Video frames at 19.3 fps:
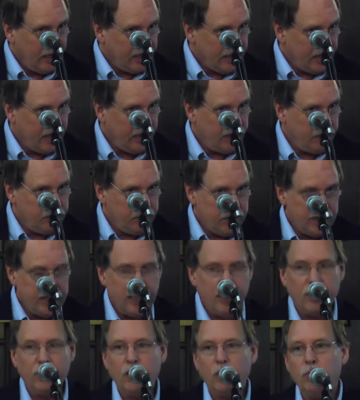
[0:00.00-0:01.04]
came
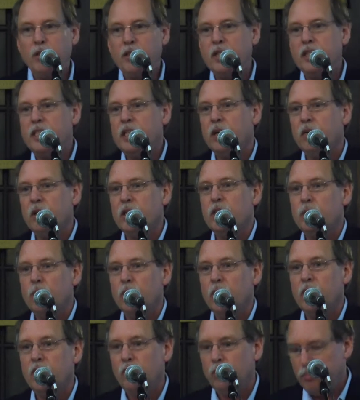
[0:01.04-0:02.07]
together with a
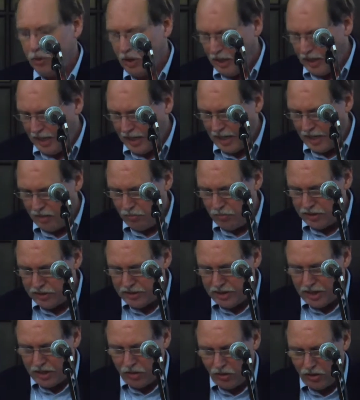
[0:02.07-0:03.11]
territorial plan,
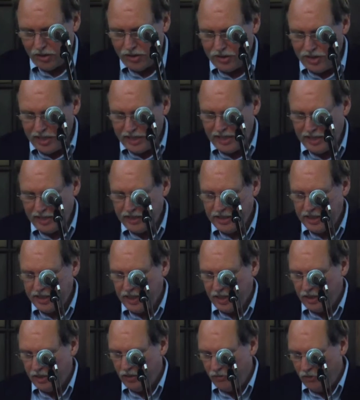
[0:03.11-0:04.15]
which they called Thinking
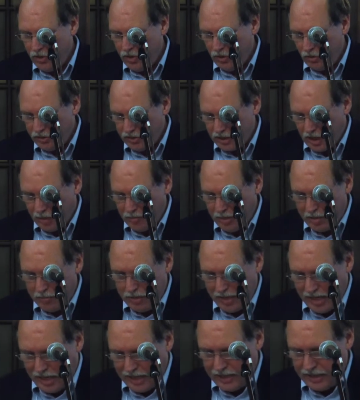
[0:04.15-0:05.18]
Together for Those Coming
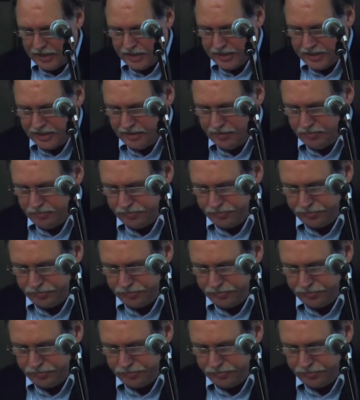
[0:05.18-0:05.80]
Behind Us.